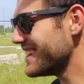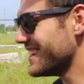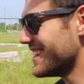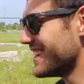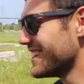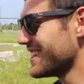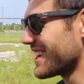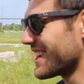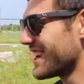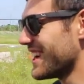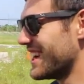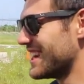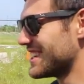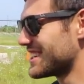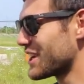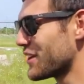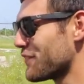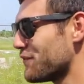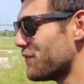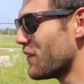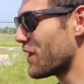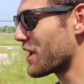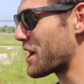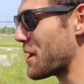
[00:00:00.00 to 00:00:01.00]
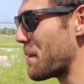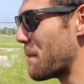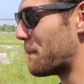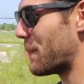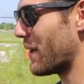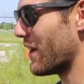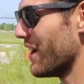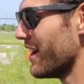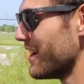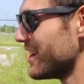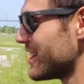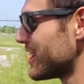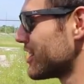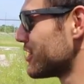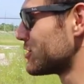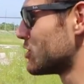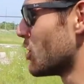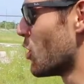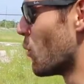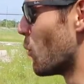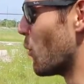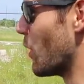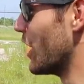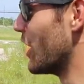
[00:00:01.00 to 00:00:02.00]
know, like, is that a fucking bird? He goes,
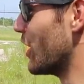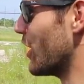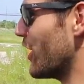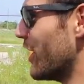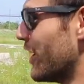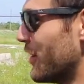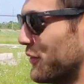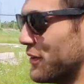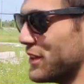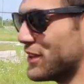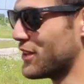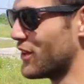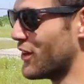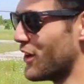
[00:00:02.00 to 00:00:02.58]
where? We